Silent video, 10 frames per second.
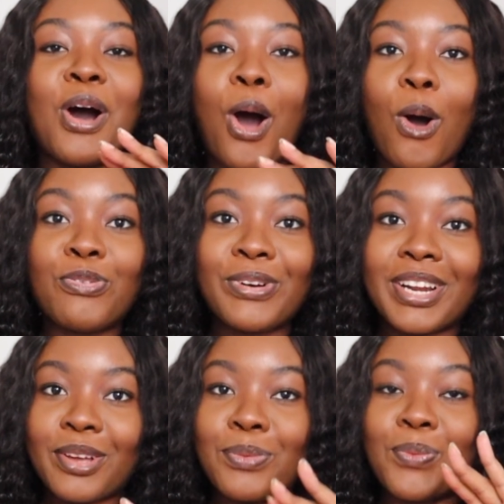
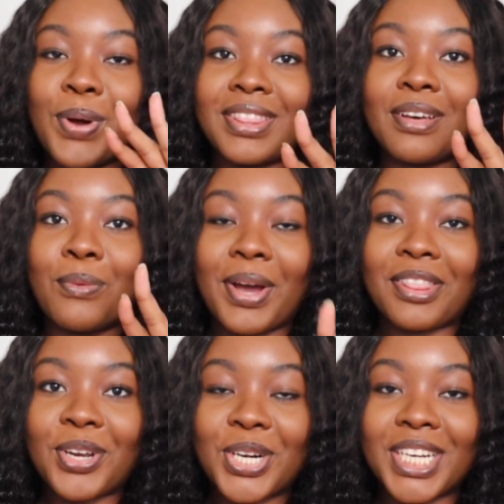Hopefully when the
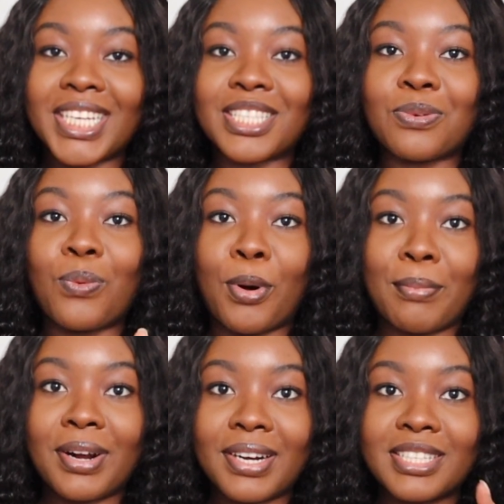weather is
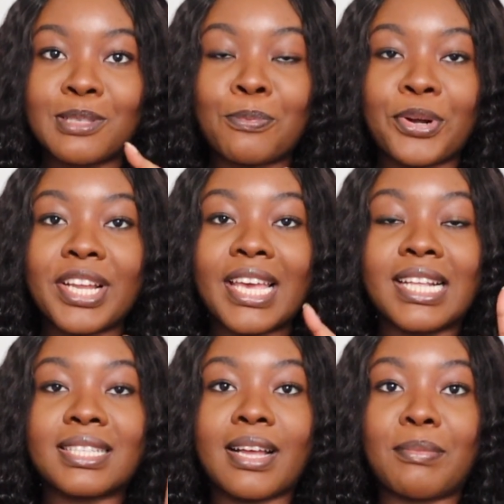warmer, spring
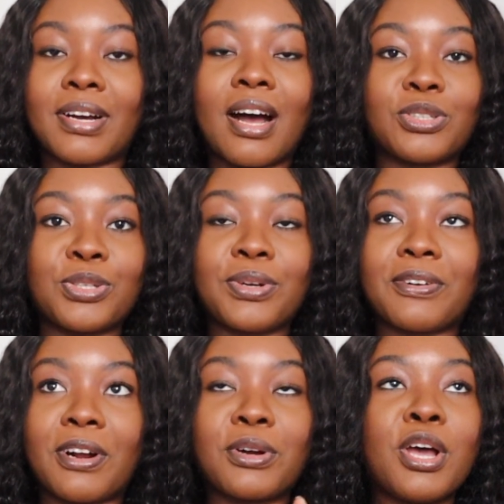and summer, I'll show you
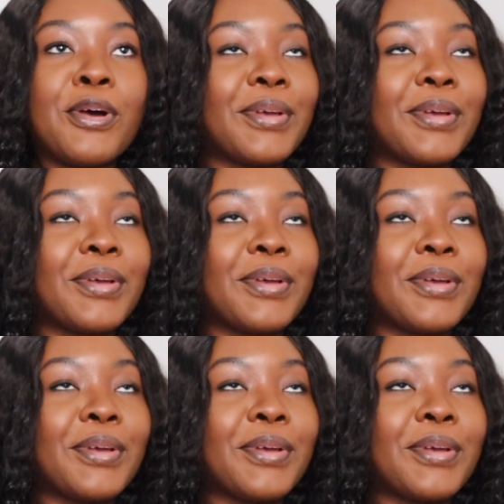around.